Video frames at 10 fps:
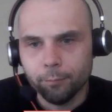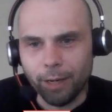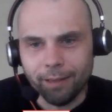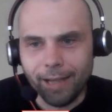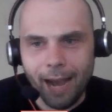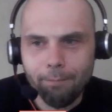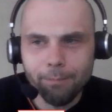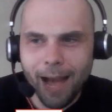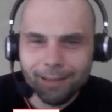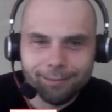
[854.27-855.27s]
Right? Like
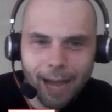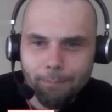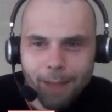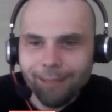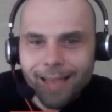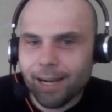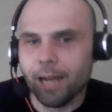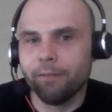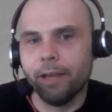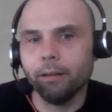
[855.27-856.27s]
I'm not that
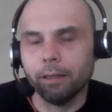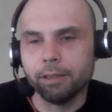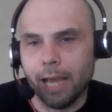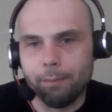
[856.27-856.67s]
kind of analyst.